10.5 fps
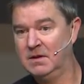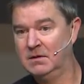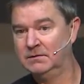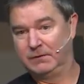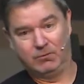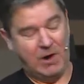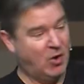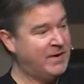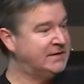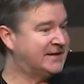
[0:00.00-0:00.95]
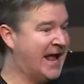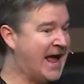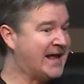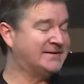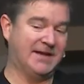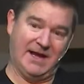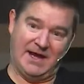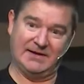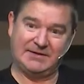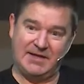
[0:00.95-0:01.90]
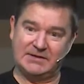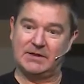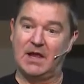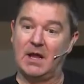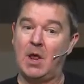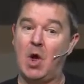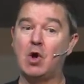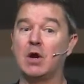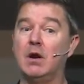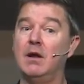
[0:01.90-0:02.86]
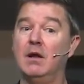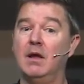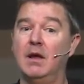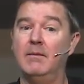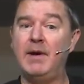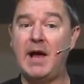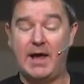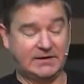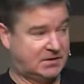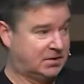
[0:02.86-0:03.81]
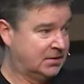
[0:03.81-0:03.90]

For Romans and Acts, that takes a lot longer, but